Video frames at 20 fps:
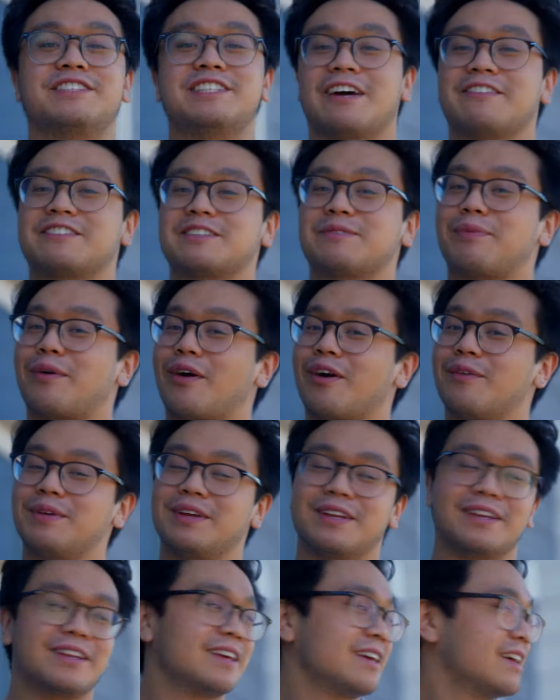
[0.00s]
Jeff's
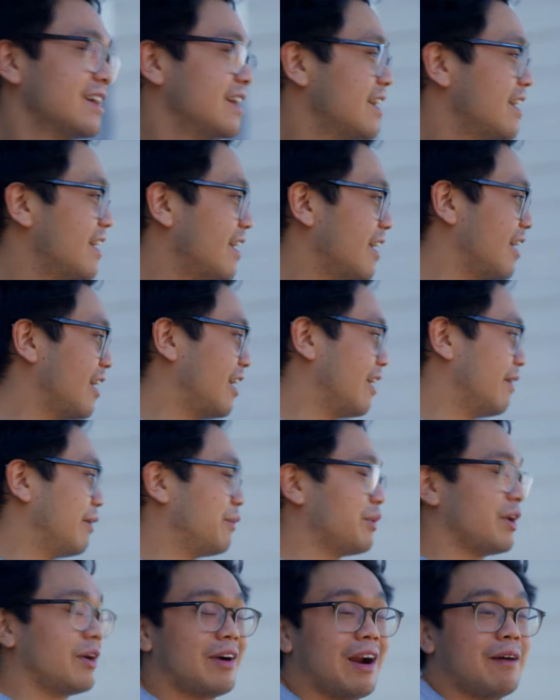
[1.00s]
apartment. Uh, I
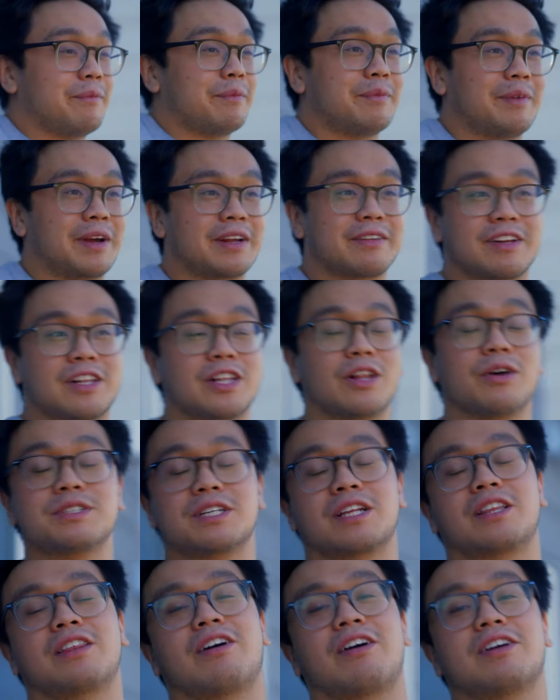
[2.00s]
want to wrap up my
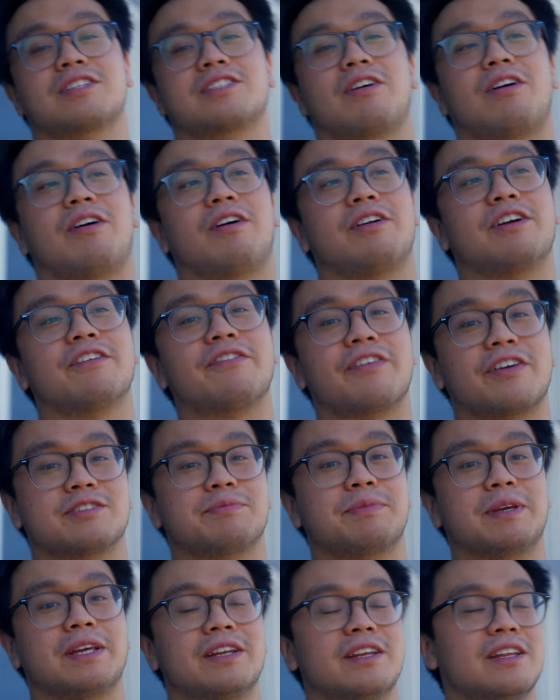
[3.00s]
closing thoughts on your first
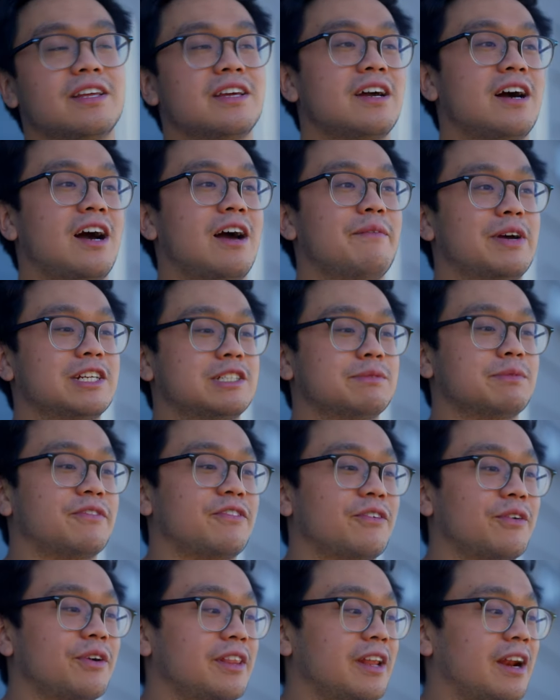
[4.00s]
meet. I mentioned
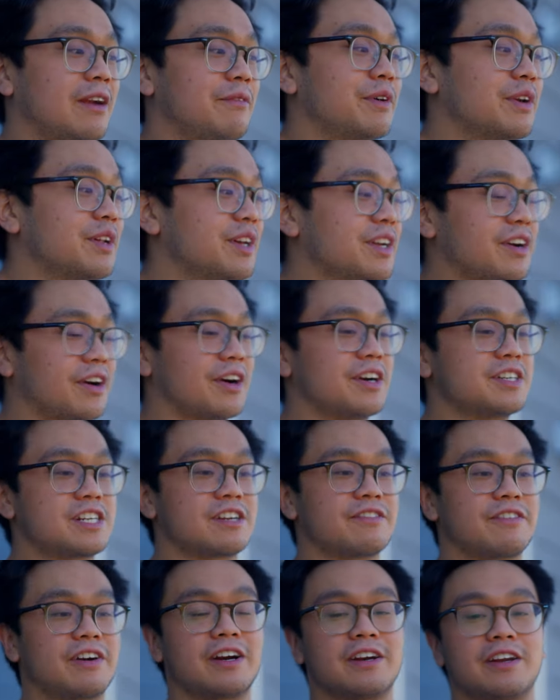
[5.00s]
before that I'm really
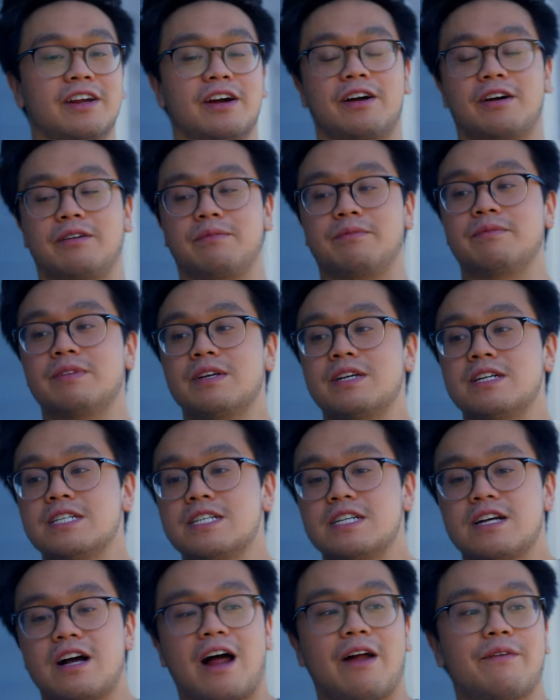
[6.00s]
encouraging very um,
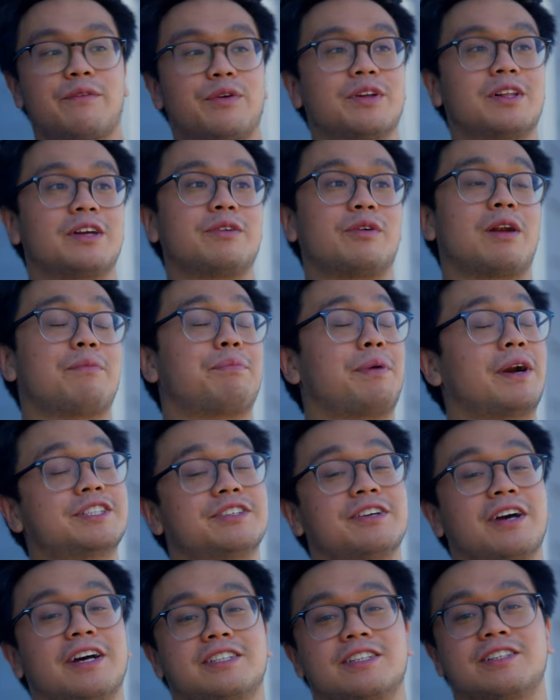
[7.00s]
I really want to
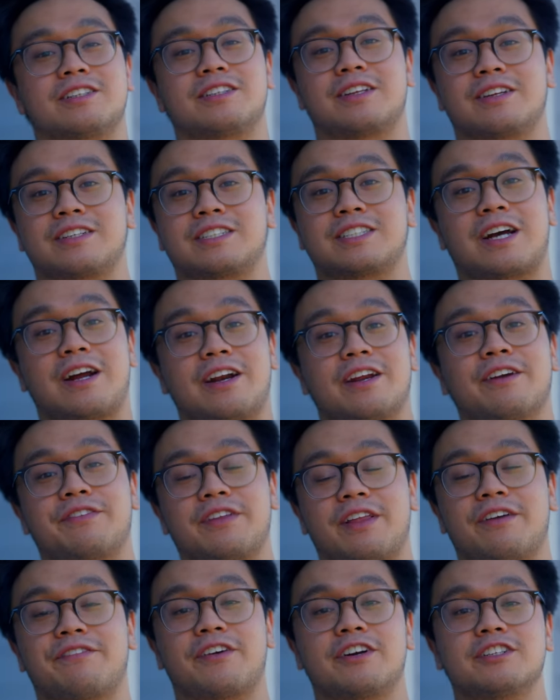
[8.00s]
pressure you guys to, to sign in for
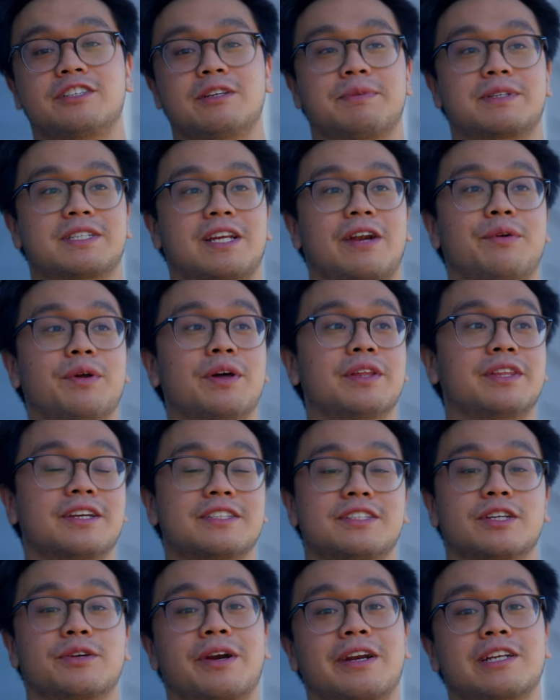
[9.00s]
that first league because I really think
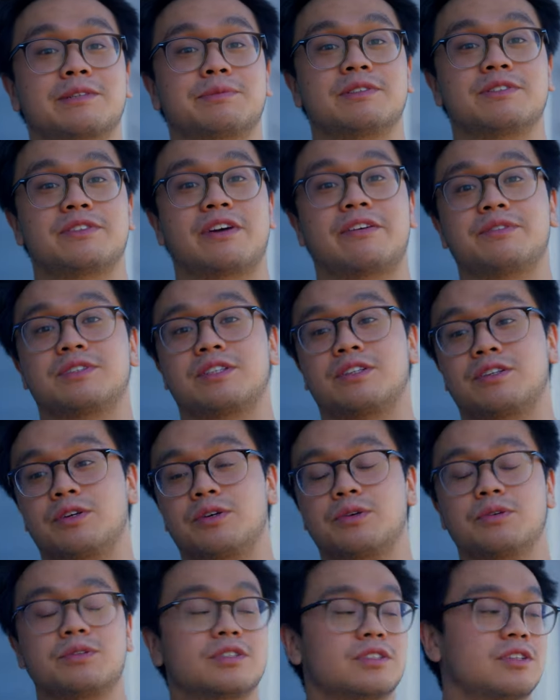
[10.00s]
it's a great experience for everyone to
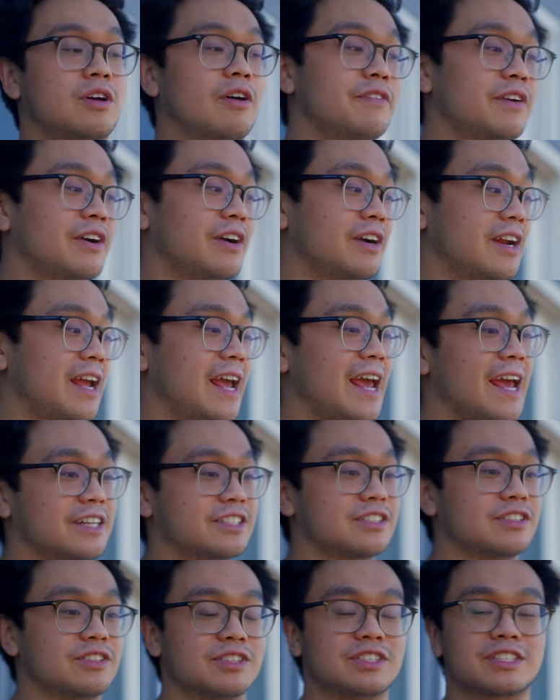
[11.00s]
do. So if you're
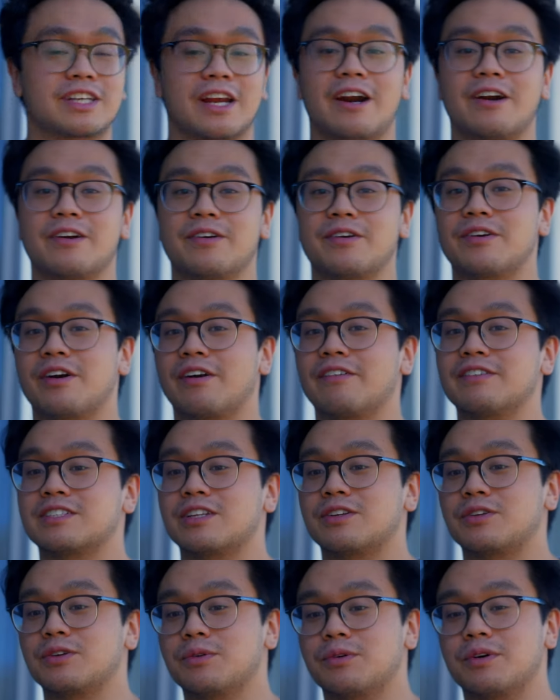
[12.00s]
anxious or scared or nervous
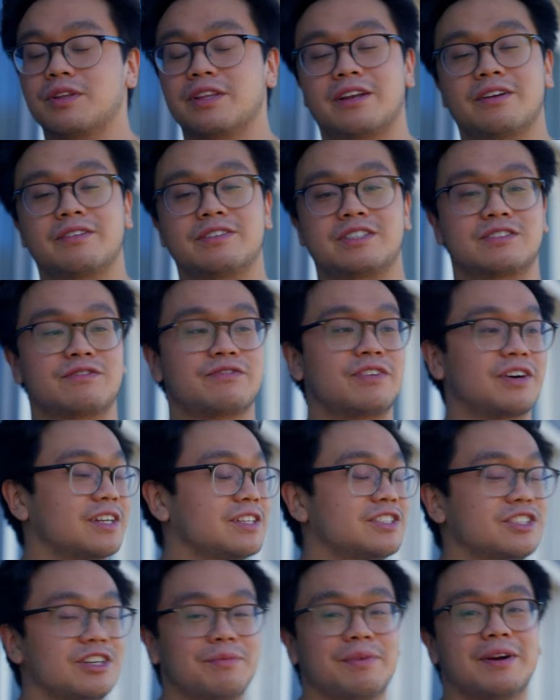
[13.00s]
to do one, then just
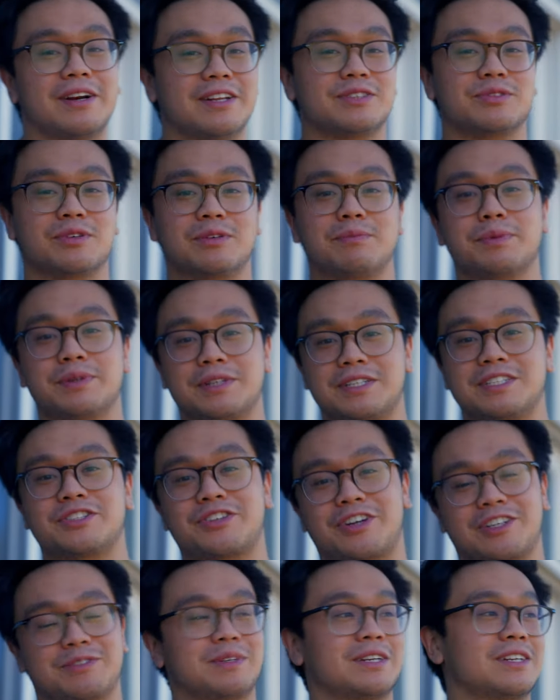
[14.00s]
fucking jump right into it. Please
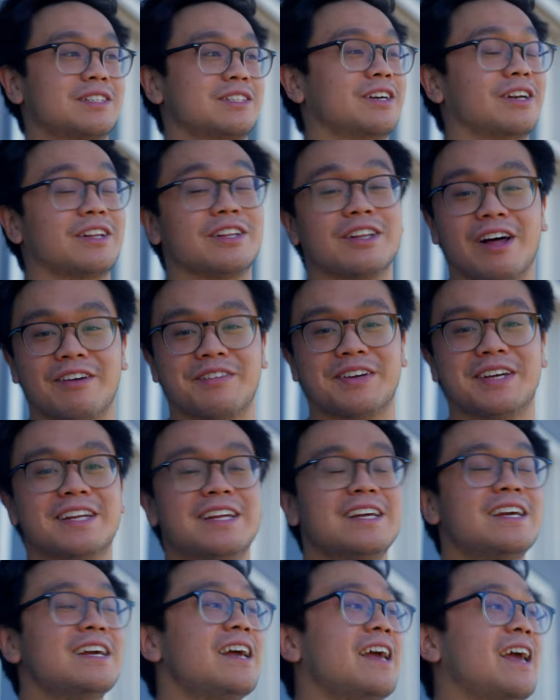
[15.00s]
trust me because you're gonna love
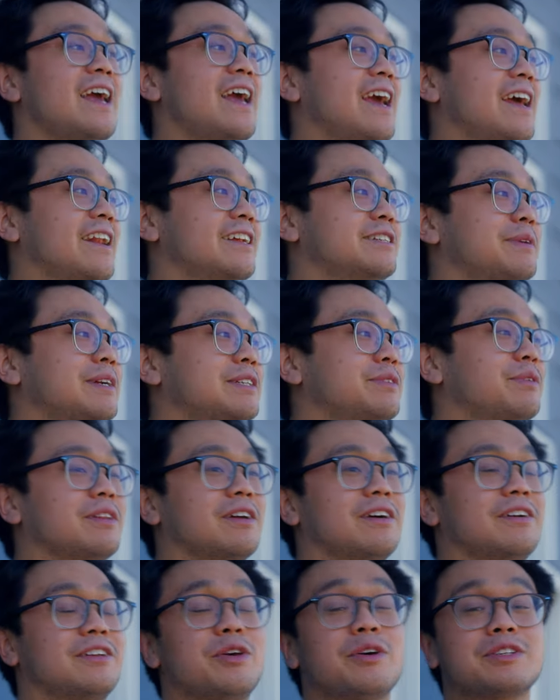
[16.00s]
it, and especially with
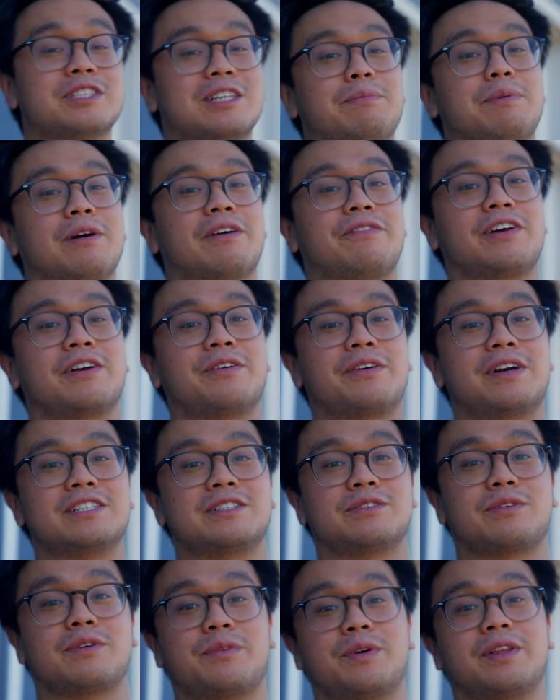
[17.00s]
the USAPL
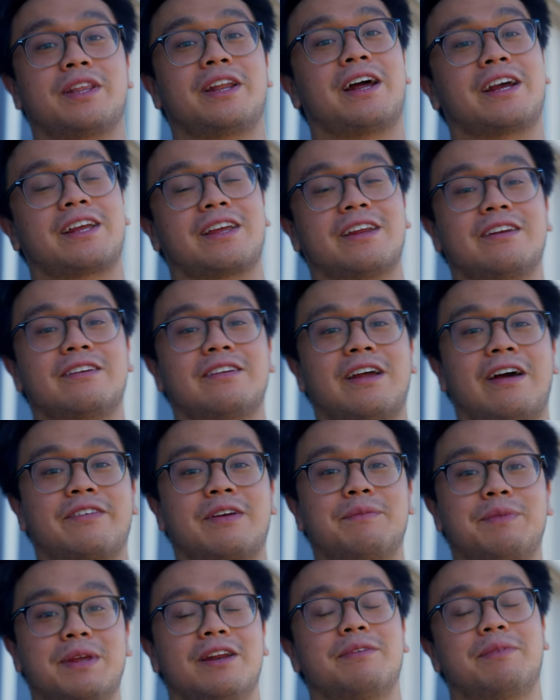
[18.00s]
Federation, one that I can I've
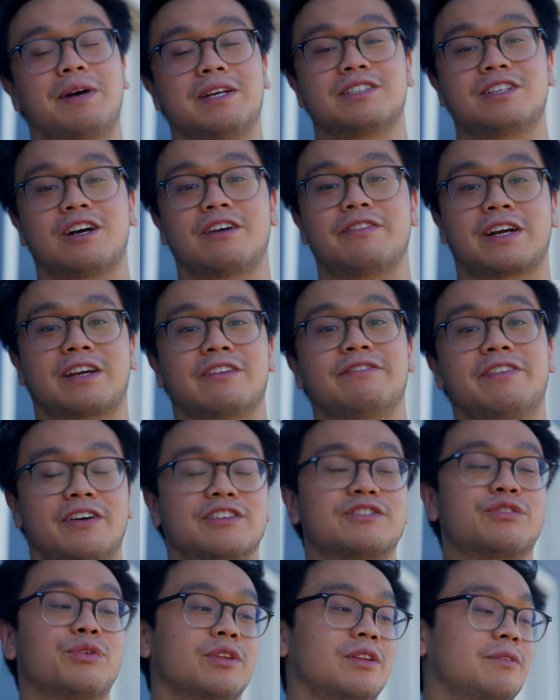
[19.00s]
competed in myself, I can
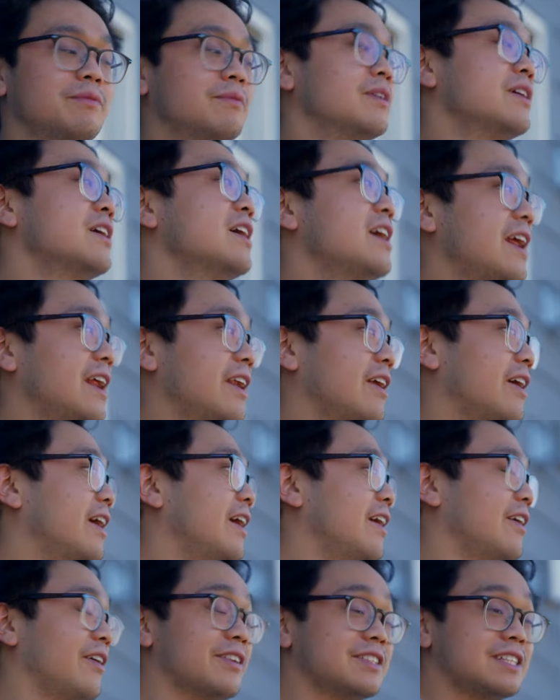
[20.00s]
vouch for them, and I,
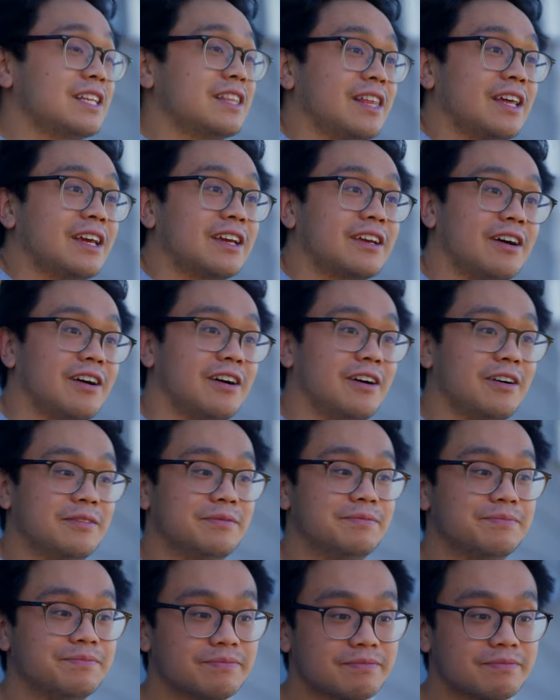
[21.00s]
I honestly think. Um,